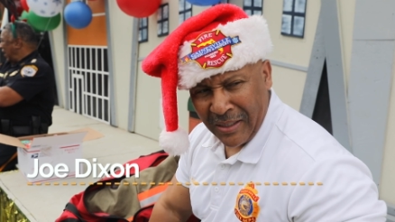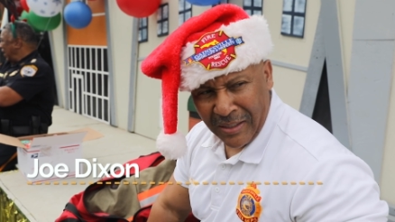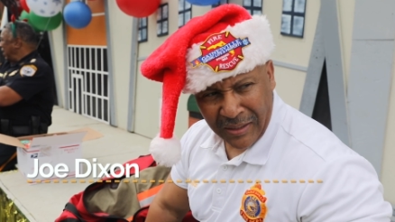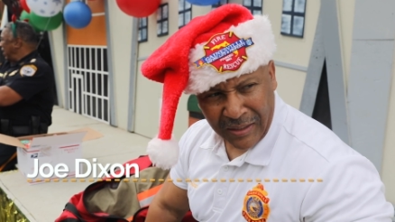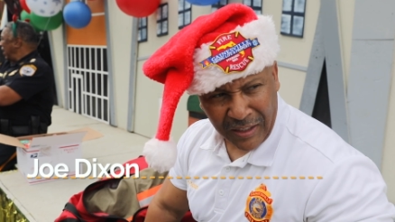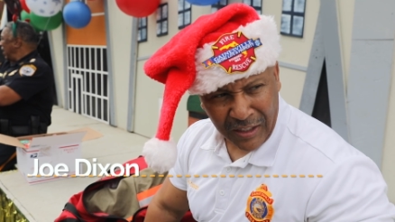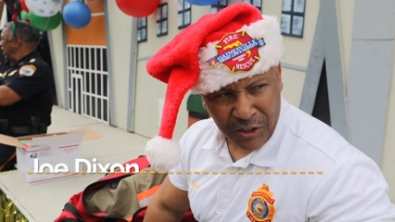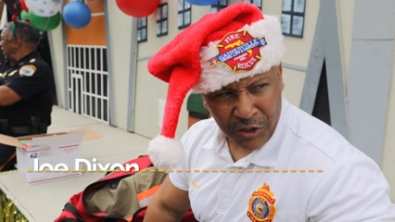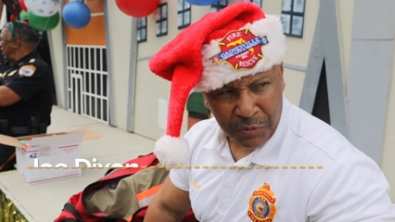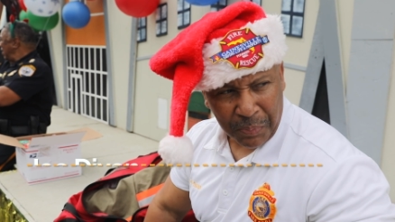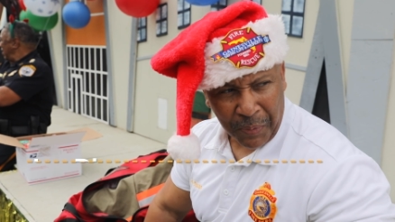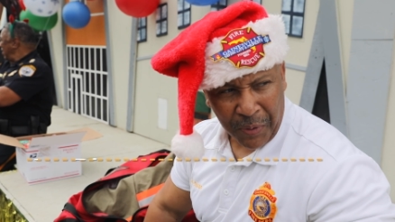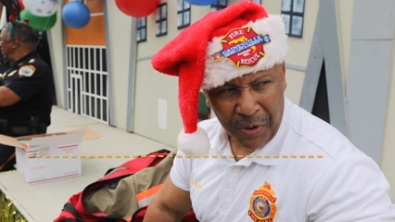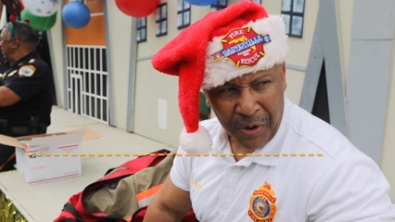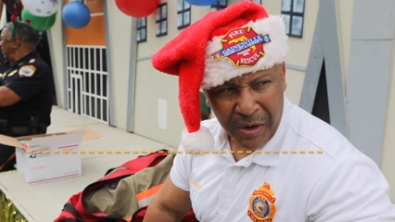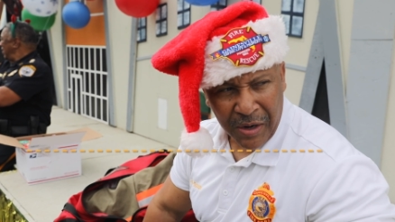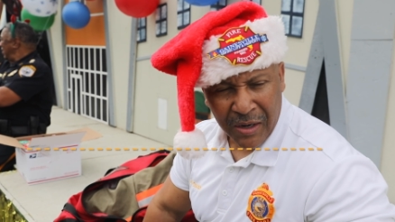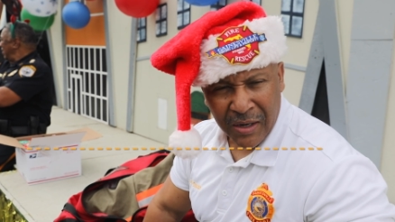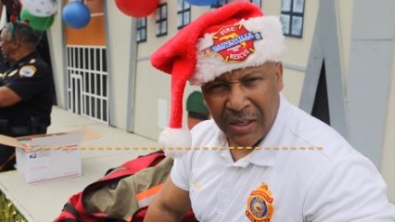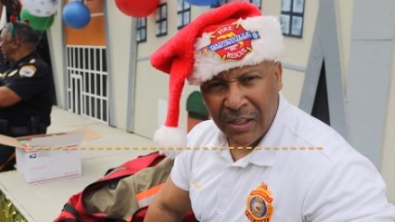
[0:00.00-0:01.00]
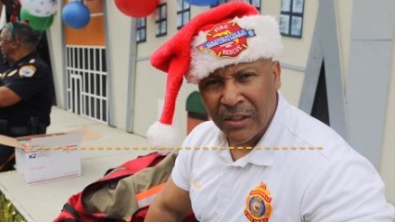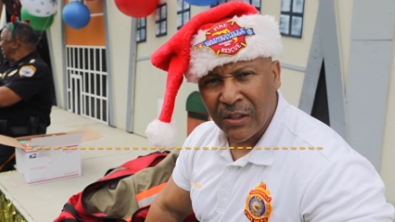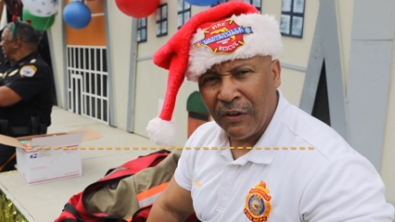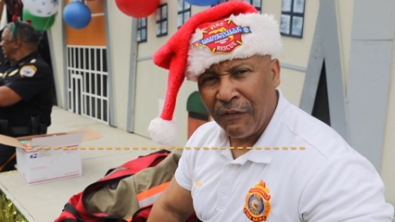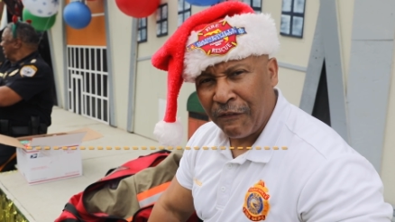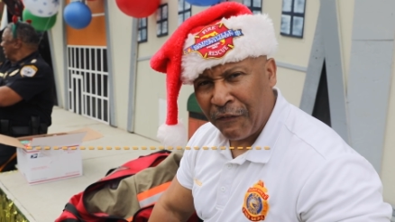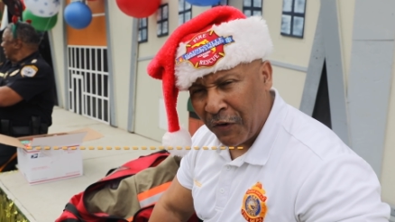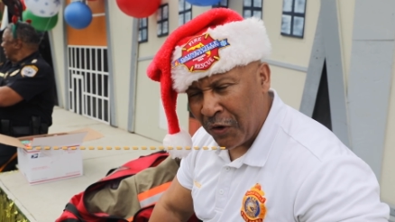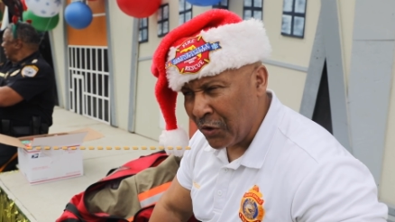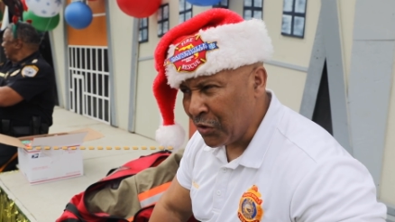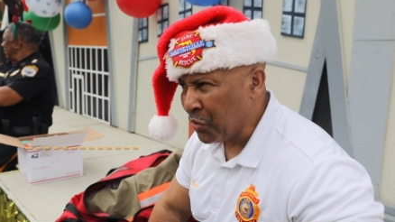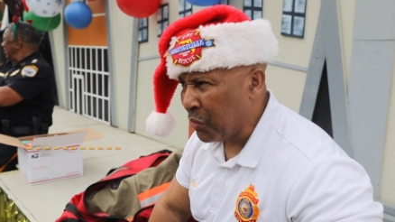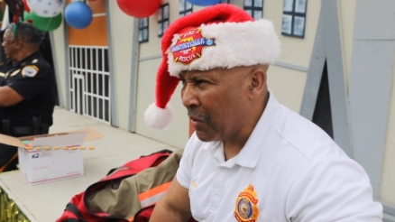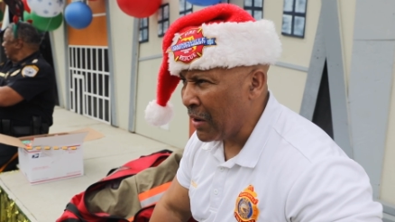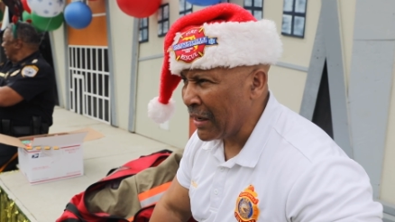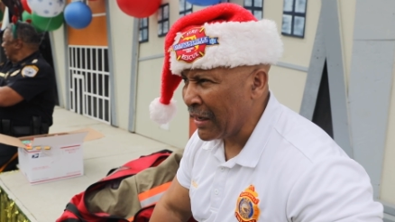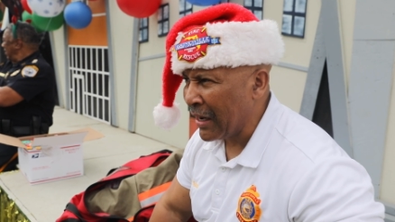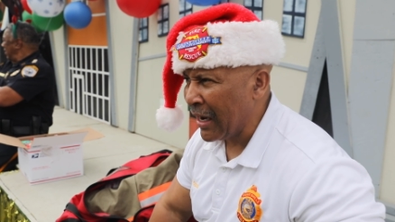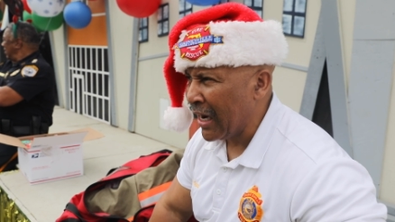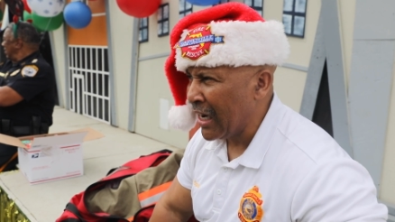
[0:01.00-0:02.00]
Steve Spurrier. It's the first
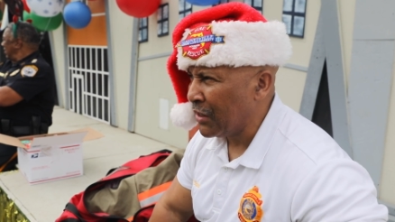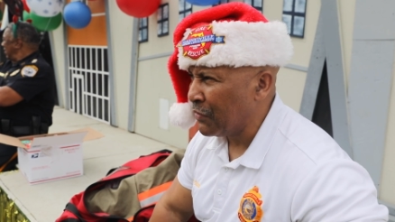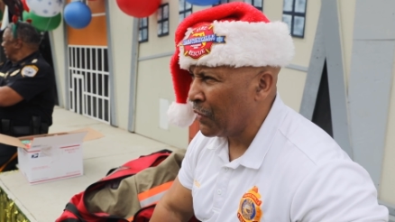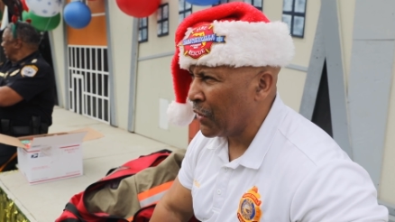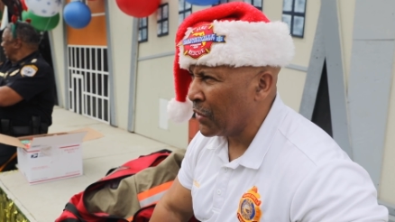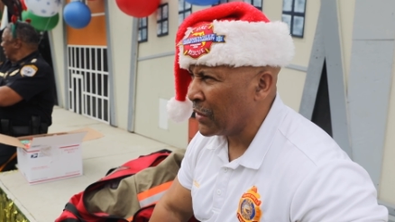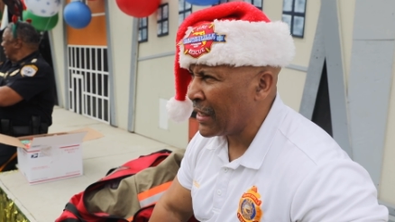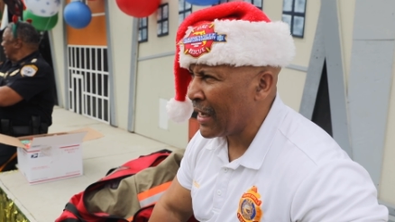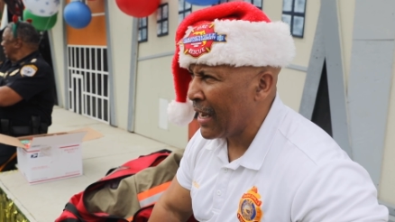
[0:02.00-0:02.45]
one Gainesville's